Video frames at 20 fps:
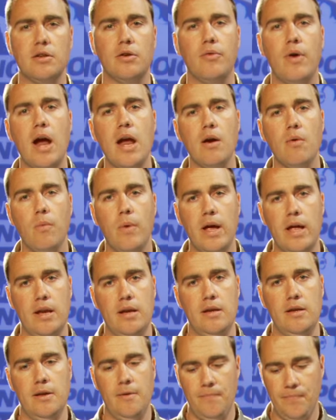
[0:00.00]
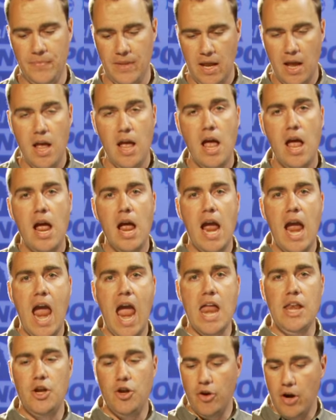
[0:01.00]
to right wind,
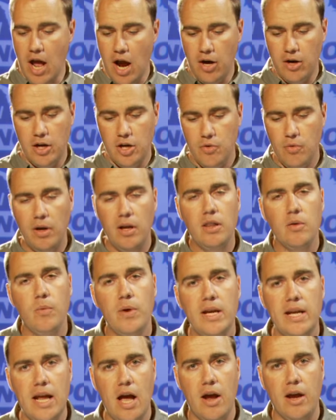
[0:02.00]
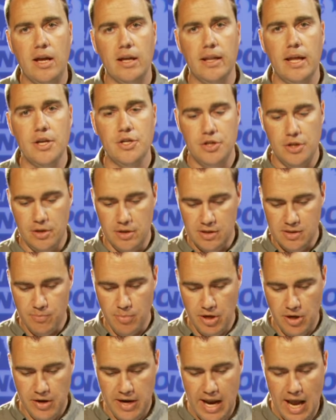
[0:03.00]
and you're not going to do any of the wind calculations,
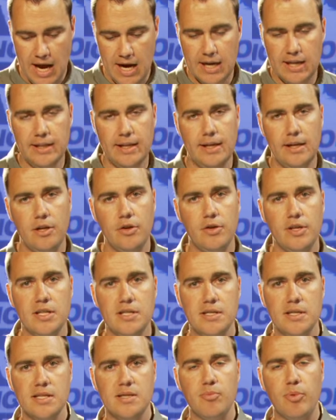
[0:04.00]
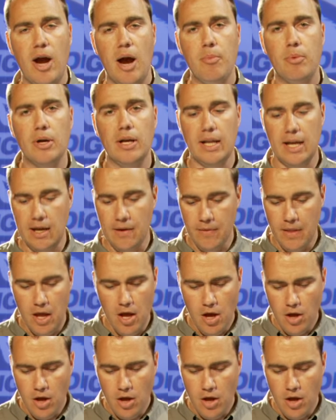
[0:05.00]
but you calculated your distance properly,